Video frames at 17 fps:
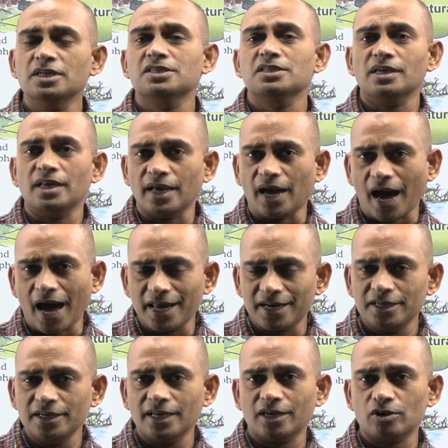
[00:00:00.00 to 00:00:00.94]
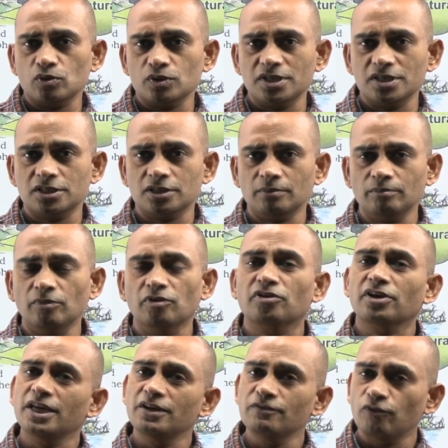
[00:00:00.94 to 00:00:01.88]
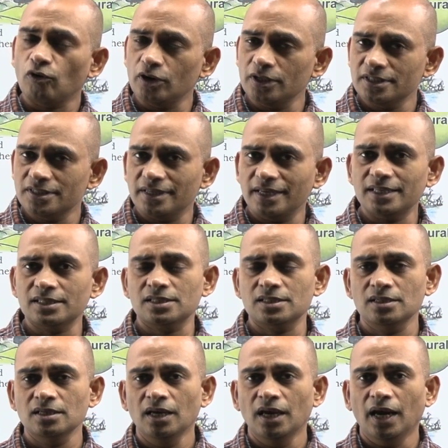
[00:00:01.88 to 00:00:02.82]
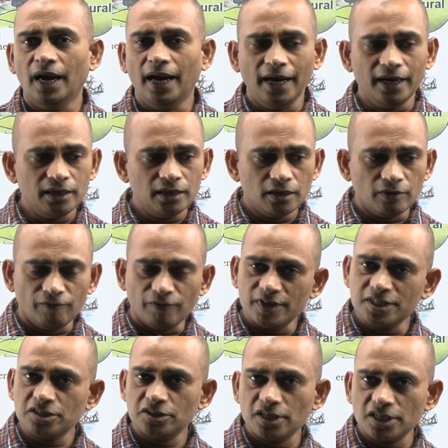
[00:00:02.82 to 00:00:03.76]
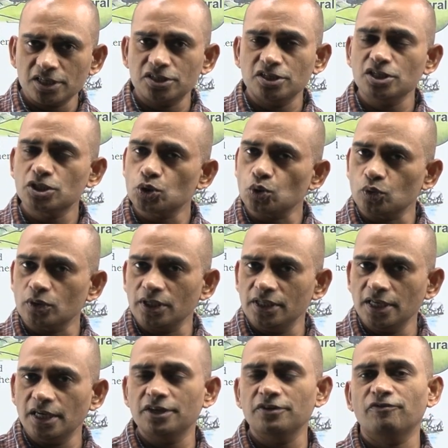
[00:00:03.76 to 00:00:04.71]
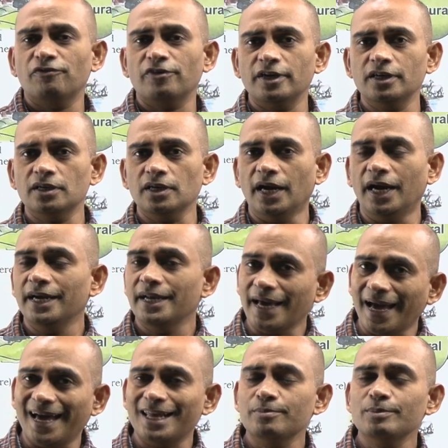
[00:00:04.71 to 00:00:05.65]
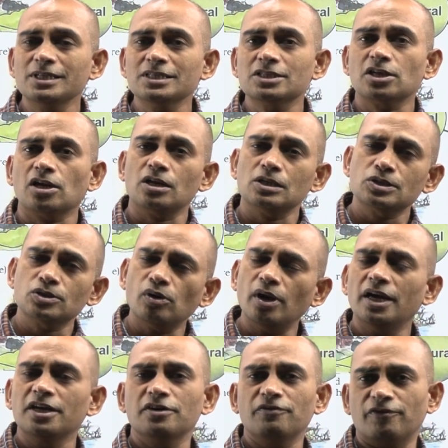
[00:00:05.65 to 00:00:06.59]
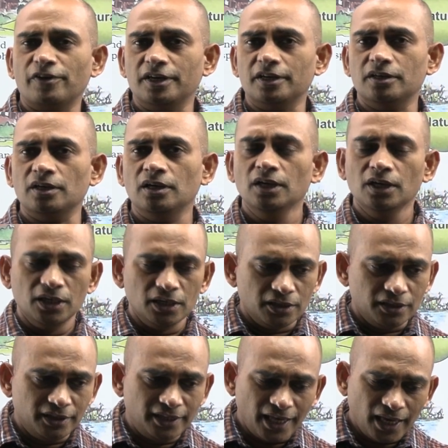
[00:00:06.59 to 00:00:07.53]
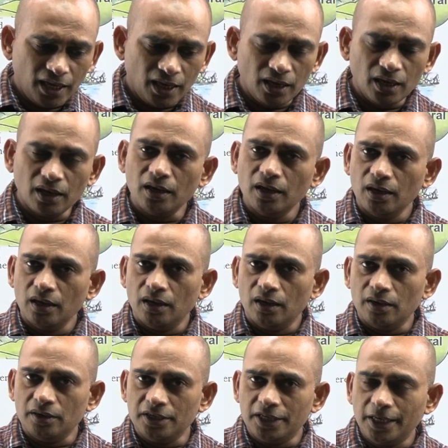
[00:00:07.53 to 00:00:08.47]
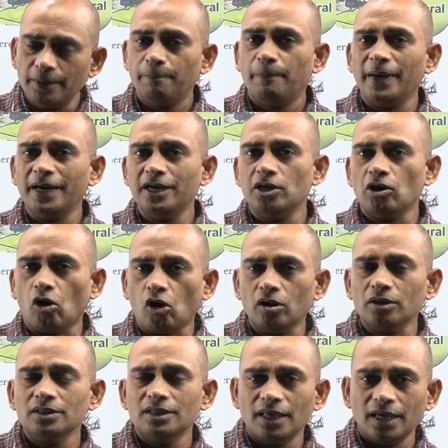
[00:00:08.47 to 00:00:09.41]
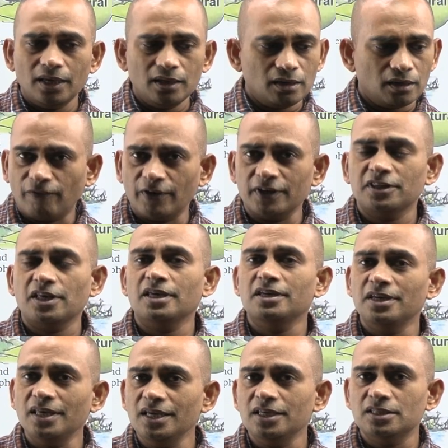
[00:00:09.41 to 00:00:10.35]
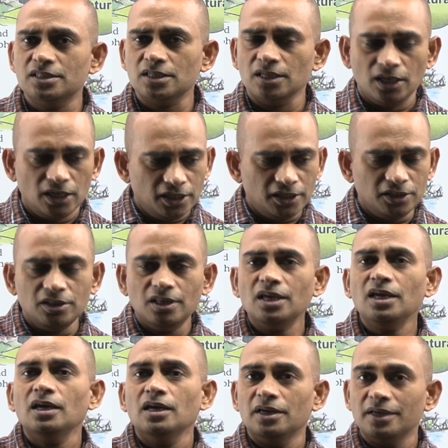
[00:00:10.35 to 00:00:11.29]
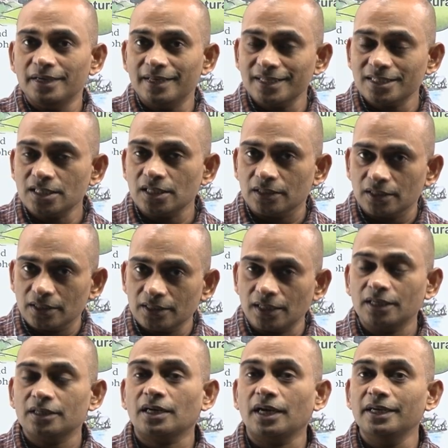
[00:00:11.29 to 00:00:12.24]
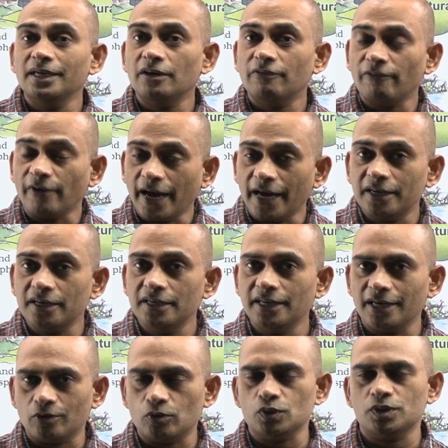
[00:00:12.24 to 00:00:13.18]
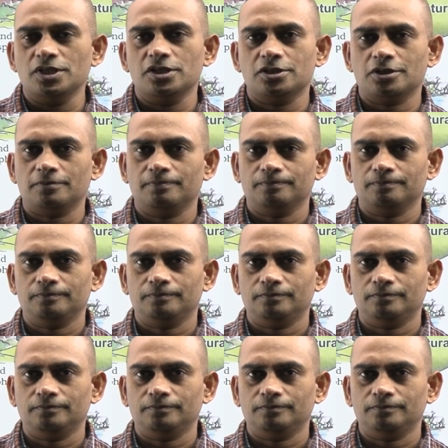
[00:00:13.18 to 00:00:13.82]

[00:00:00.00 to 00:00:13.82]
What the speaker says: is an arid ecosystem, rainfall is less, and vegetation is totally different, and animals are also different. They depend on for their needs in the desert, that kind of arid ecosystem.